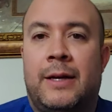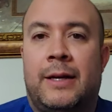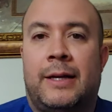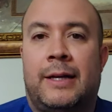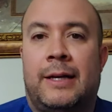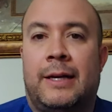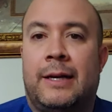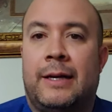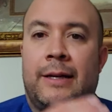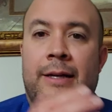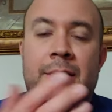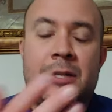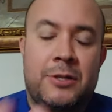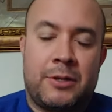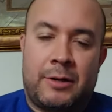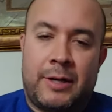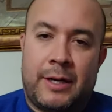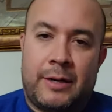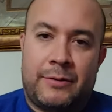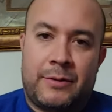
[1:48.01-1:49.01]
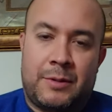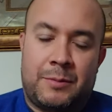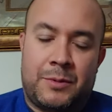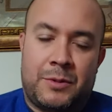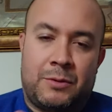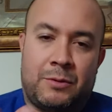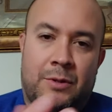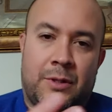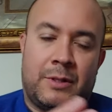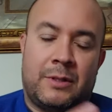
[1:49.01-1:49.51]
uh, an injury of some
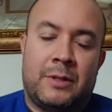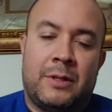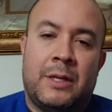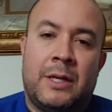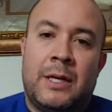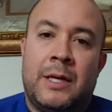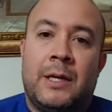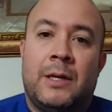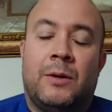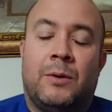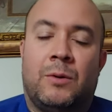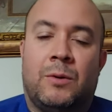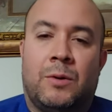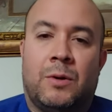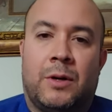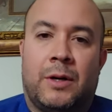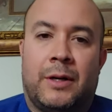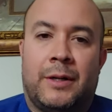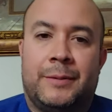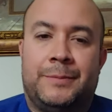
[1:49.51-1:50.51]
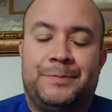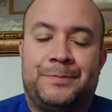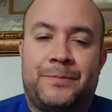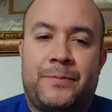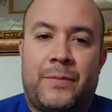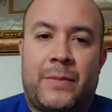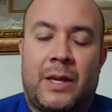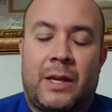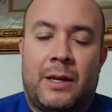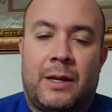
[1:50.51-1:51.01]
sort or
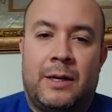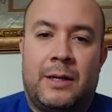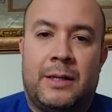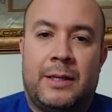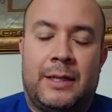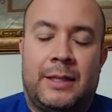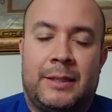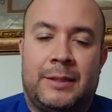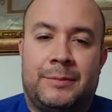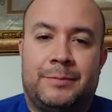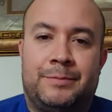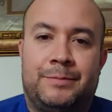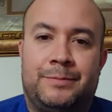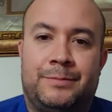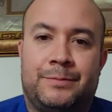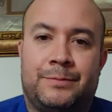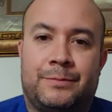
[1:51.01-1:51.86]
um,